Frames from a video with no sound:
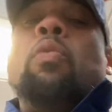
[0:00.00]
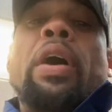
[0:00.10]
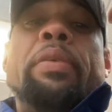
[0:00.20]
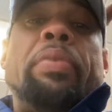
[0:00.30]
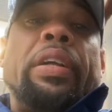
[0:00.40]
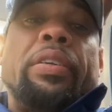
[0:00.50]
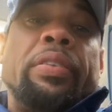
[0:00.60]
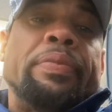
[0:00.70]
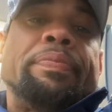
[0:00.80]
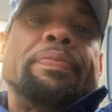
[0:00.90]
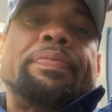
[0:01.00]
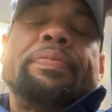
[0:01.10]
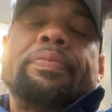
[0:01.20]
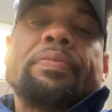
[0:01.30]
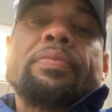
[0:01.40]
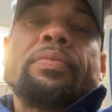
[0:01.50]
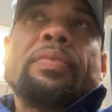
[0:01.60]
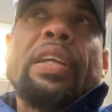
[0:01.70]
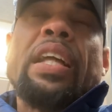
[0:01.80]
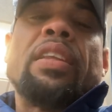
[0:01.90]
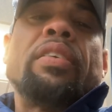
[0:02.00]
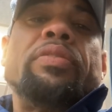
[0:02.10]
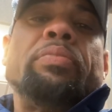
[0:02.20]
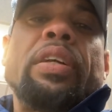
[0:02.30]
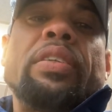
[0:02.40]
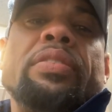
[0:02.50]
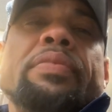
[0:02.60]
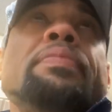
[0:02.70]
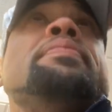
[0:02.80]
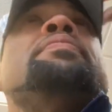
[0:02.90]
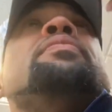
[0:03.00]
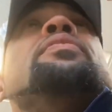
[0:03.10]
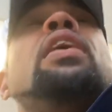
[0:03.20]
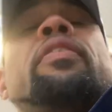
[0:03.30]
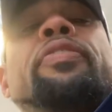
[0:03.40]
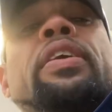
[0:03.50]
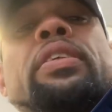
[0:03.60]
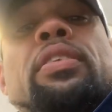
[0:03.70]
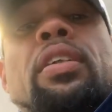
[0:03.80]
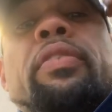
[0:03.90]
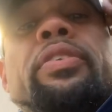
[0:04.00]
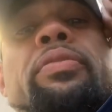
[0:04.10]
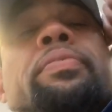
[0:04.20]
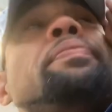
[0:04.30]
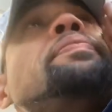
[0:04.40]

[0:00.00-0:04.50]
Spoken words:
Way better. I love you, man. I fucking love you.